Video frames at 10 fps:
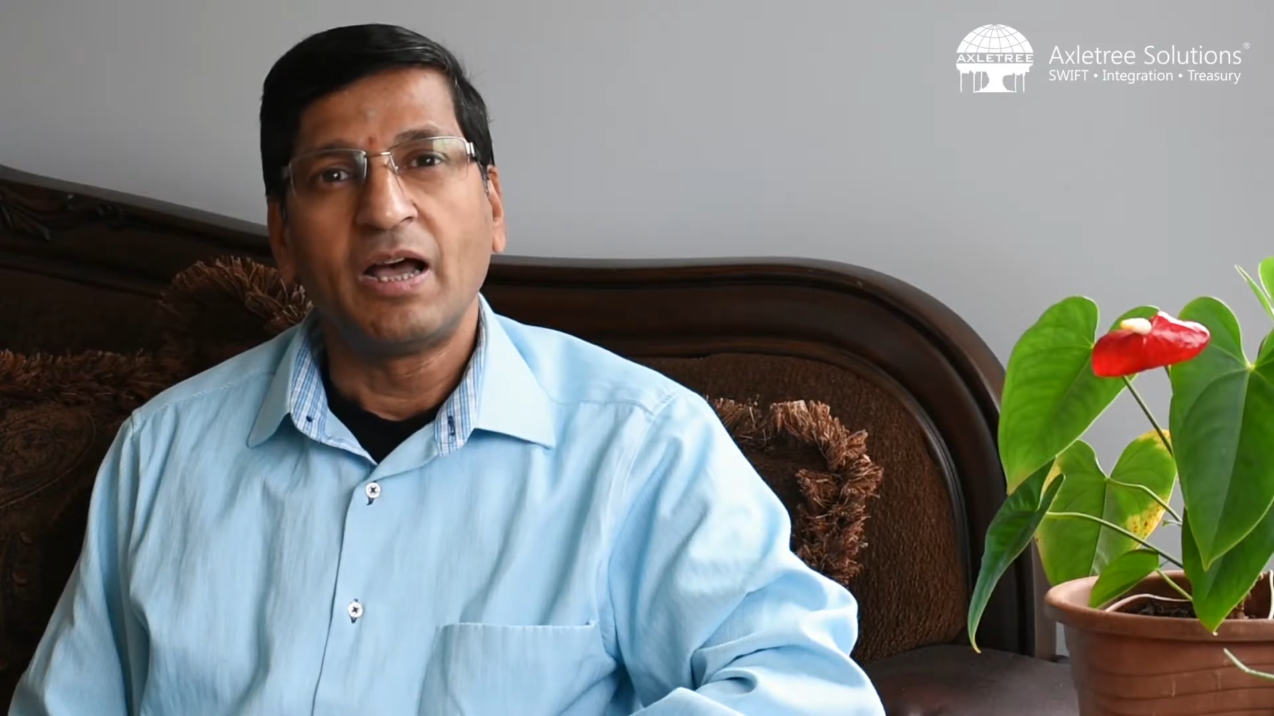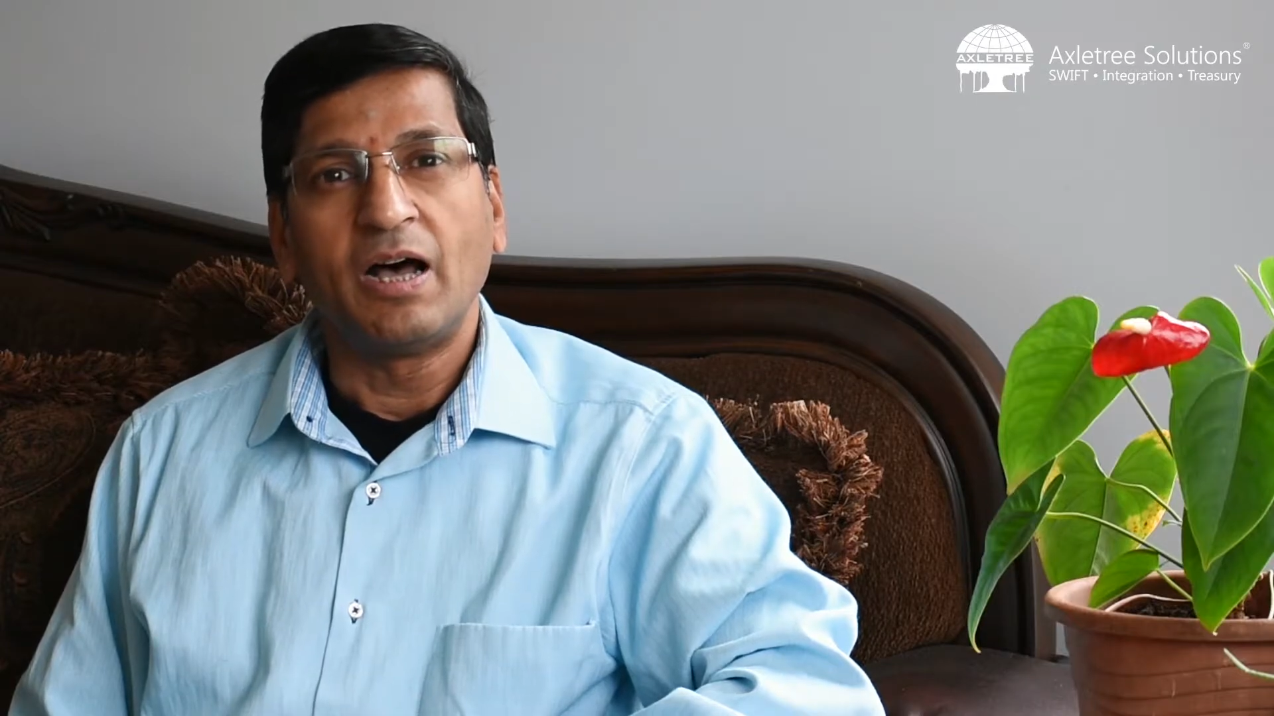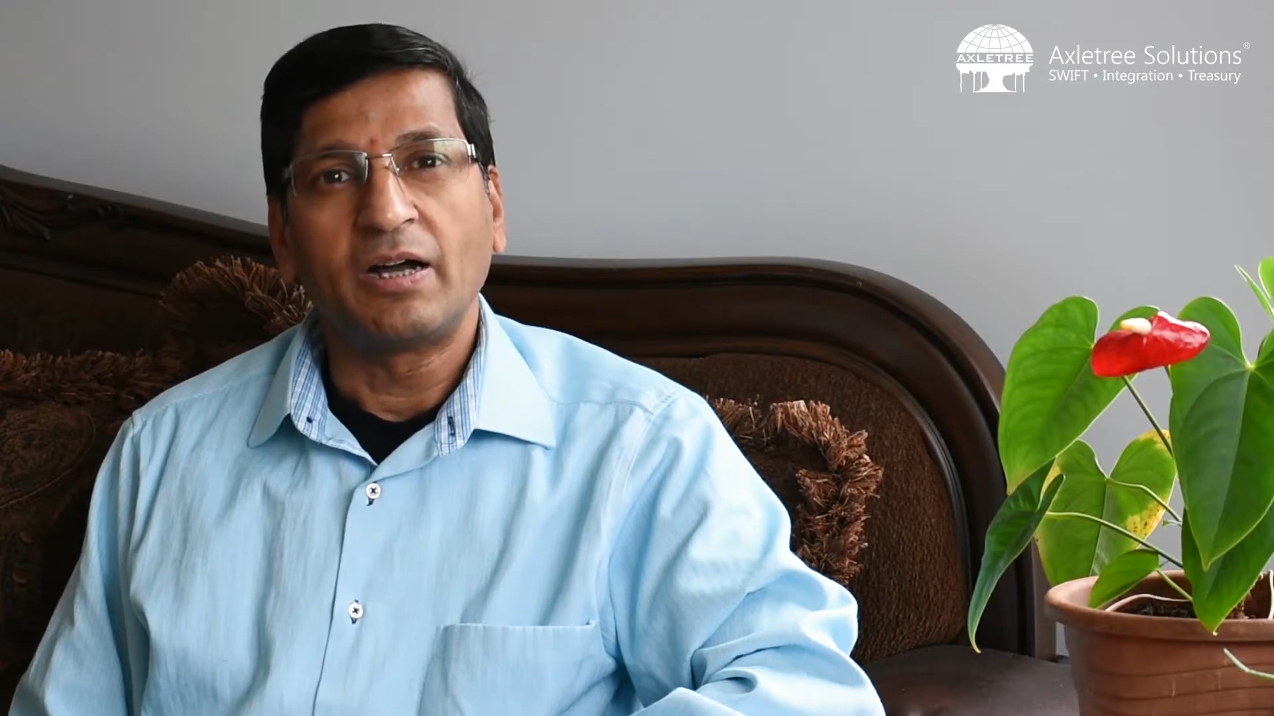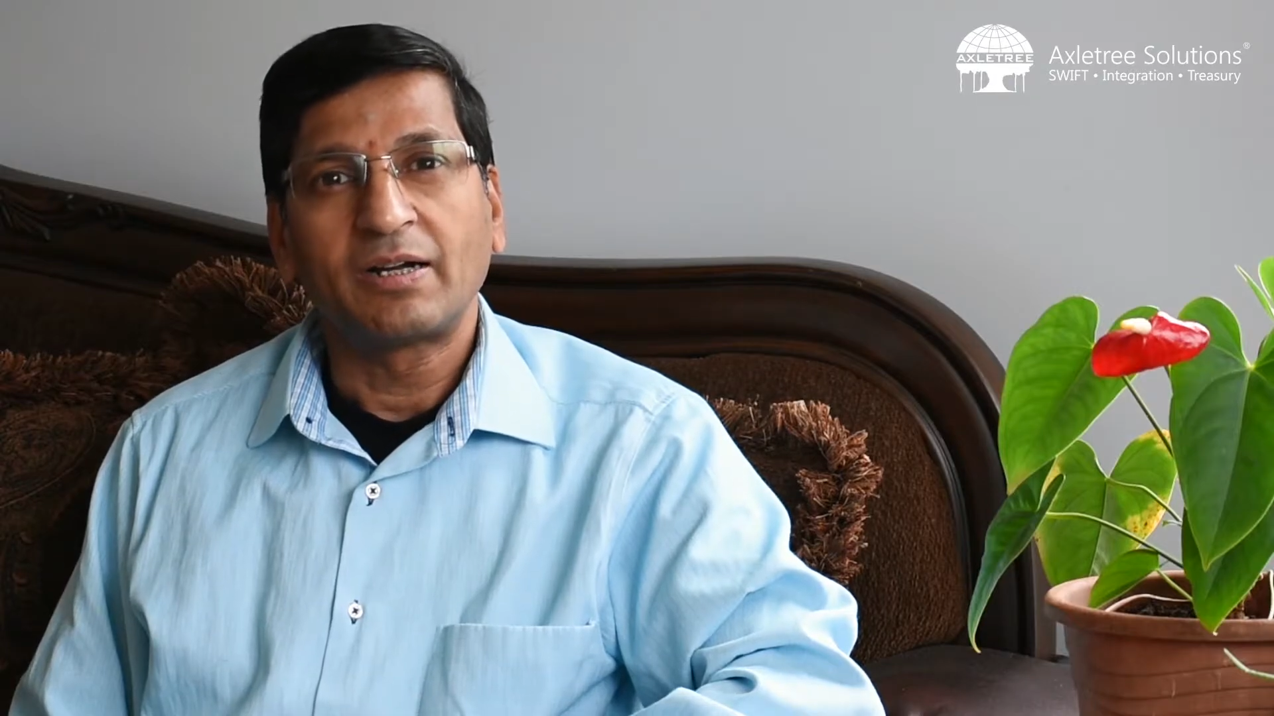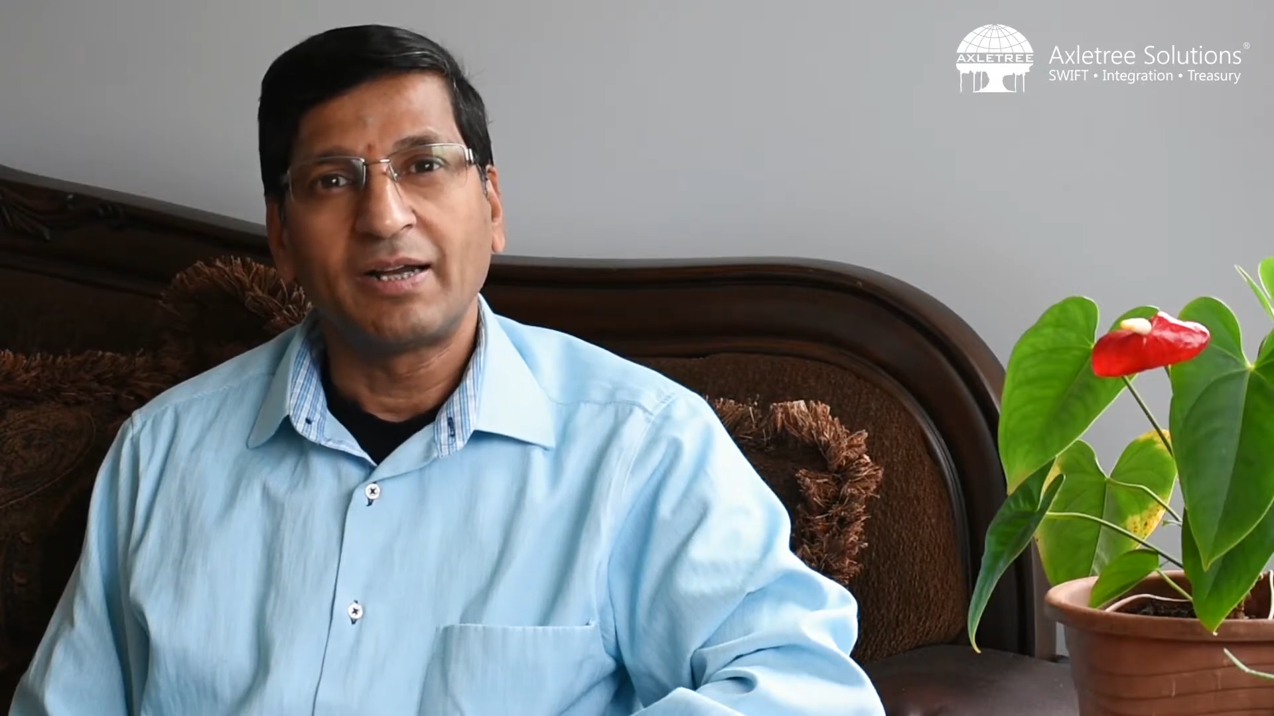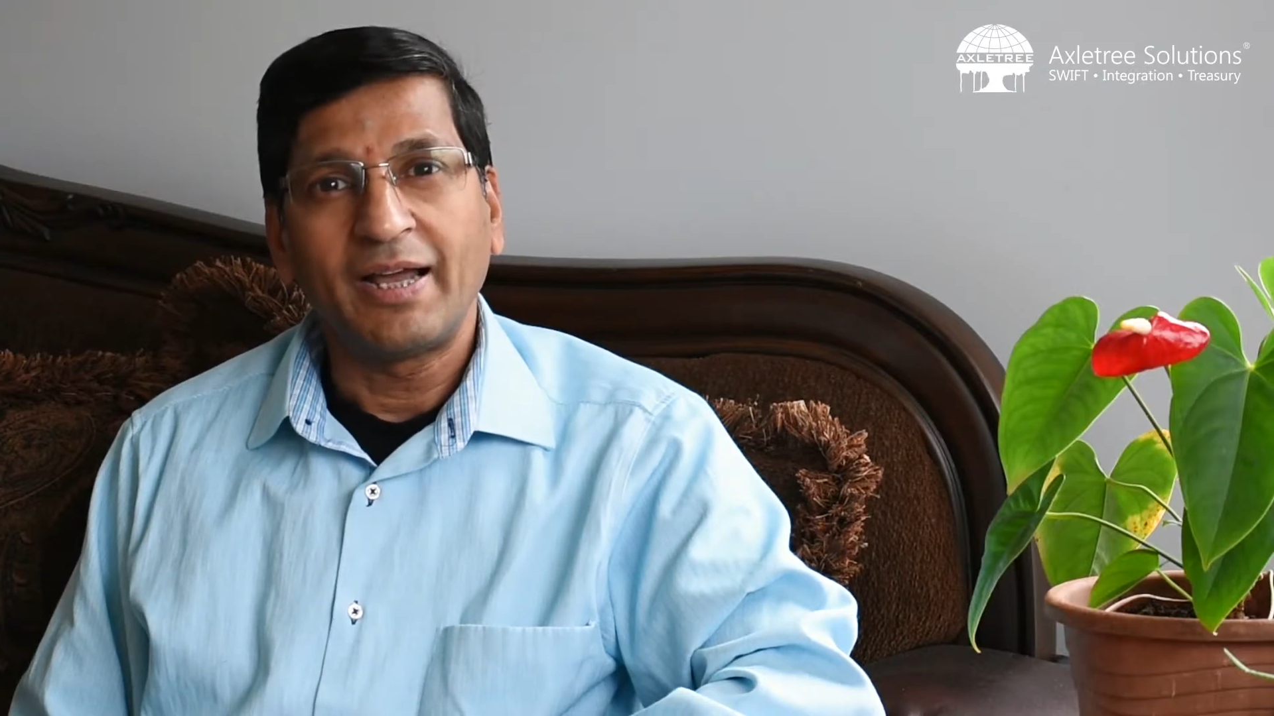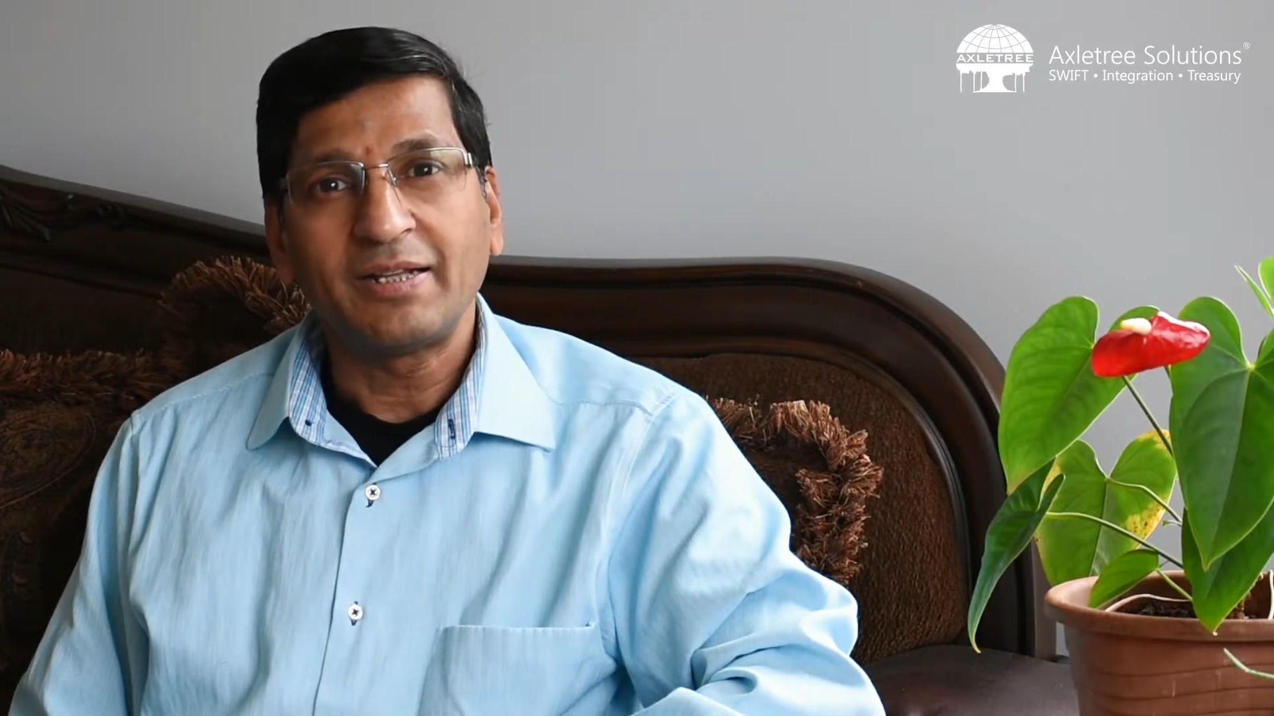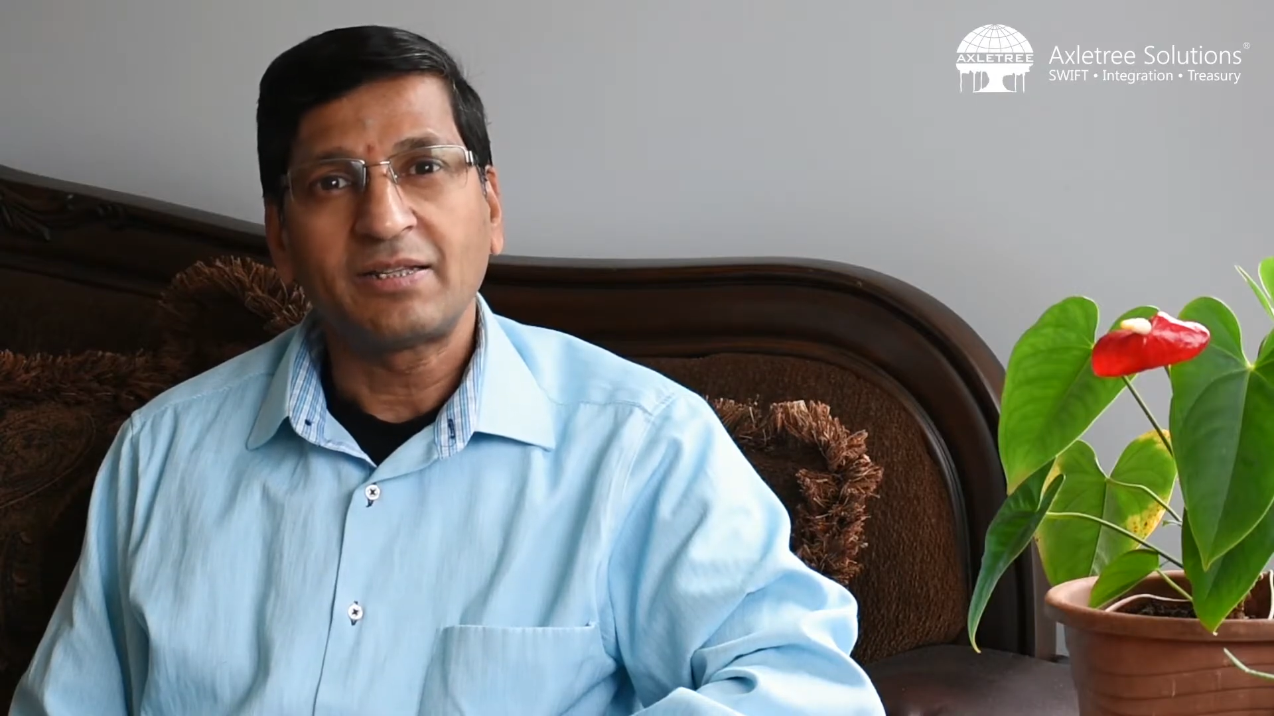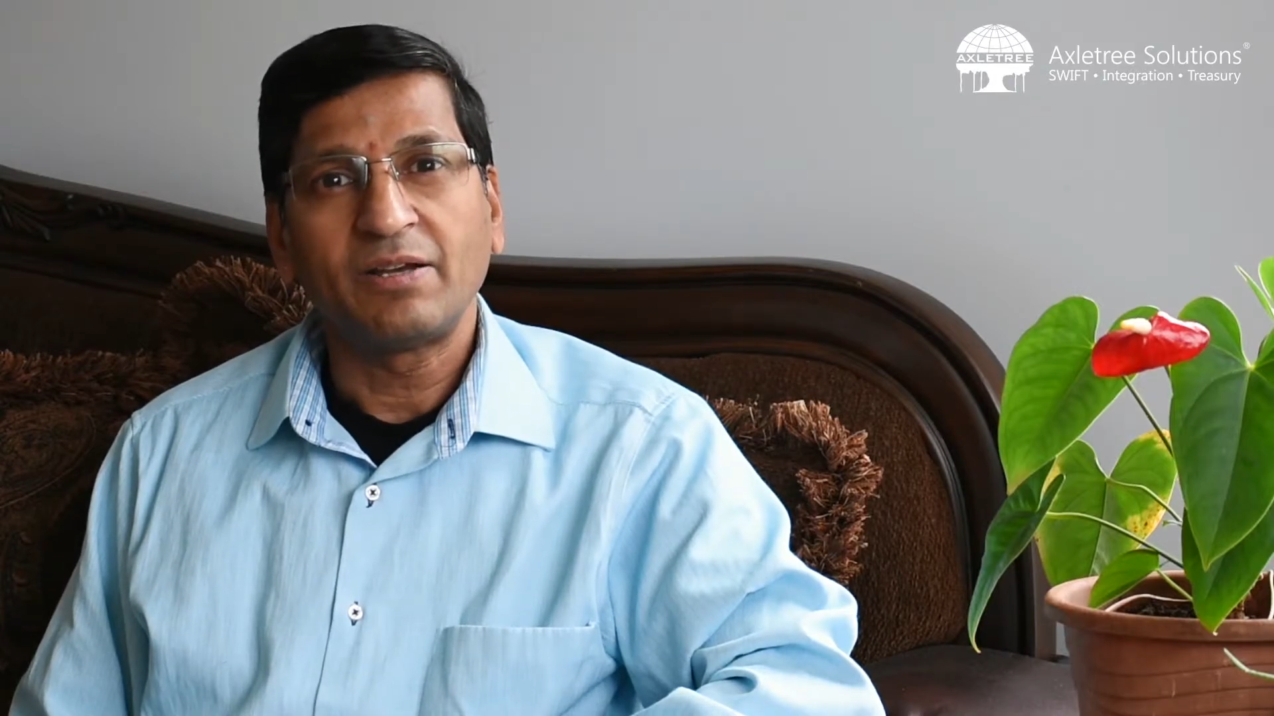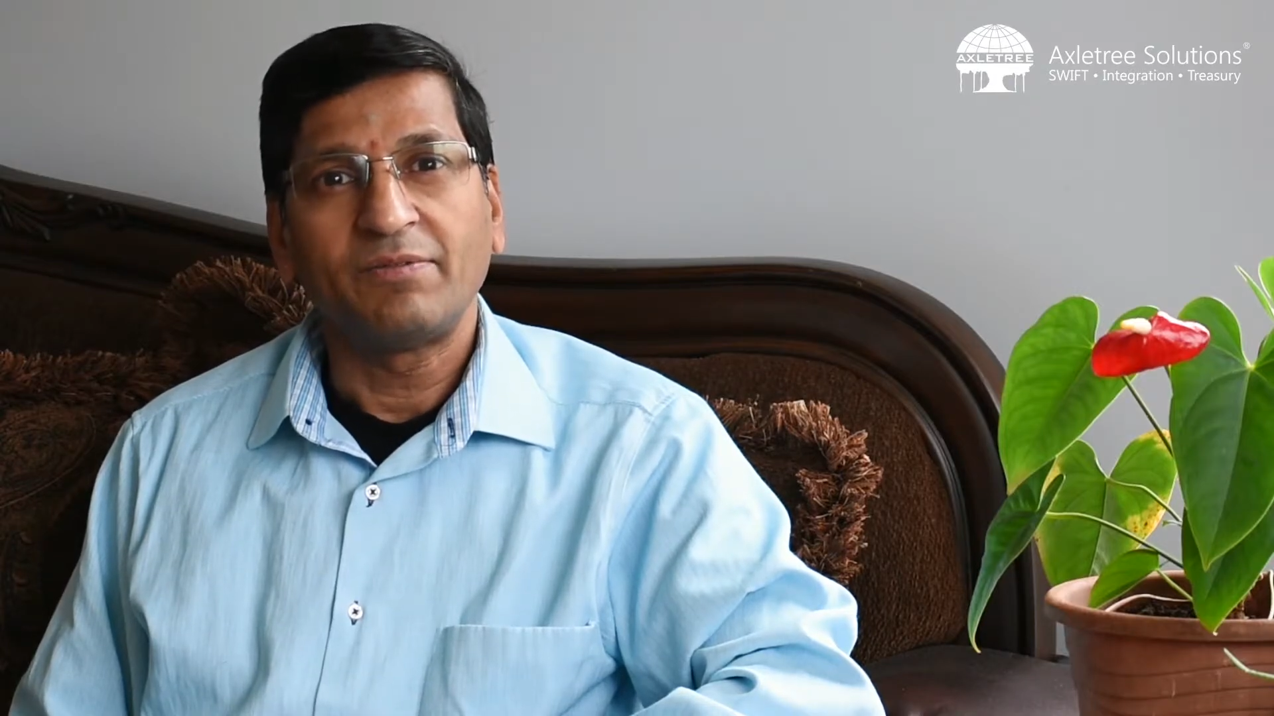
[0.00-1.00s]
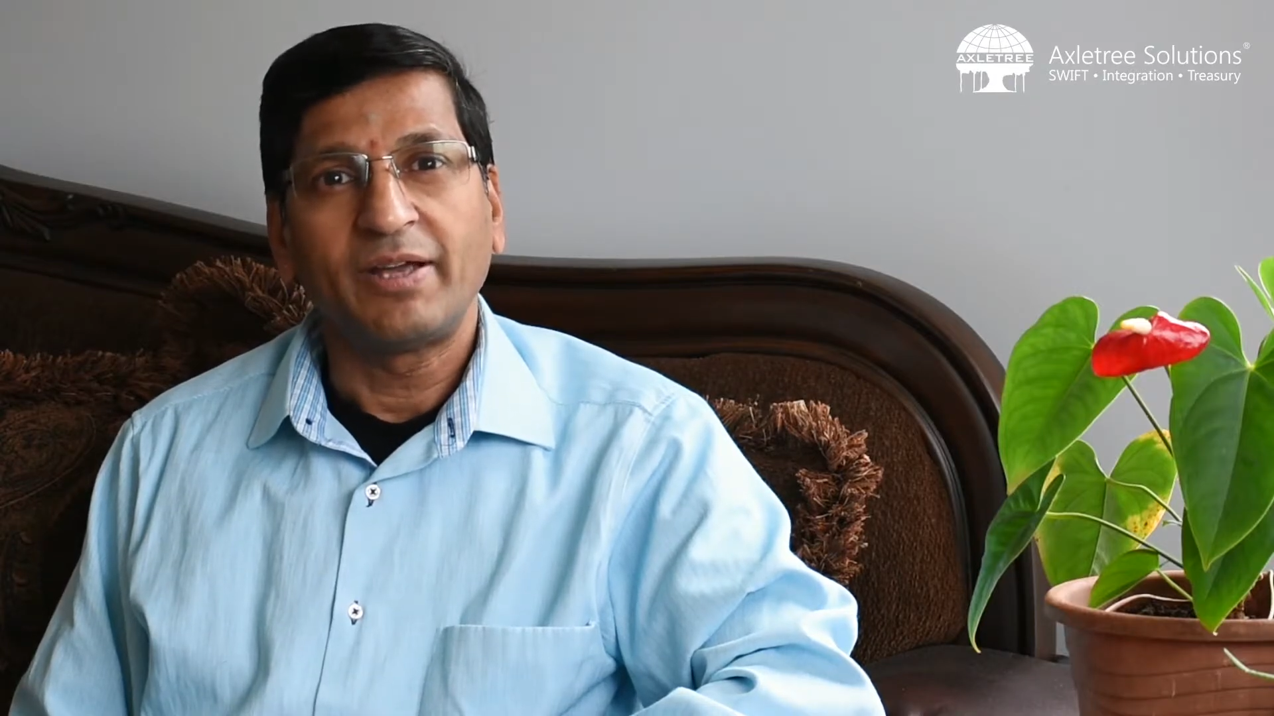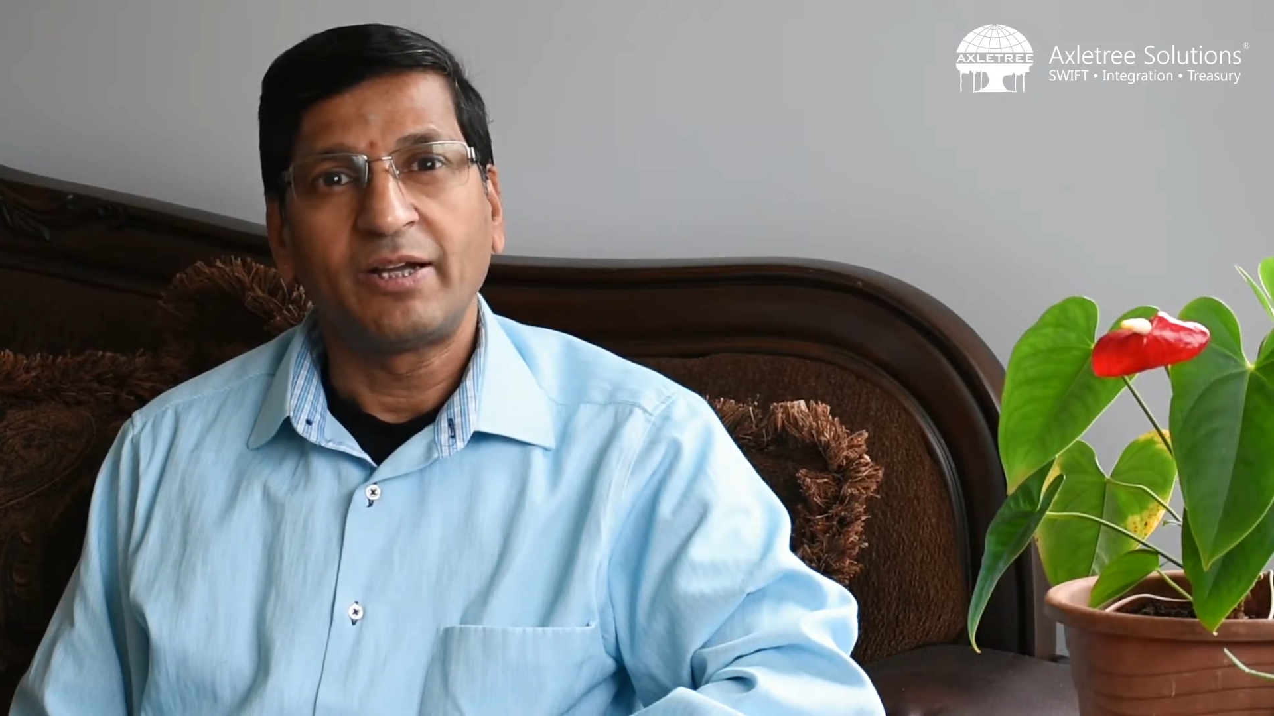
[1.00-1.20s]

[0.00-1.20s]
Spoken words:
Our clients have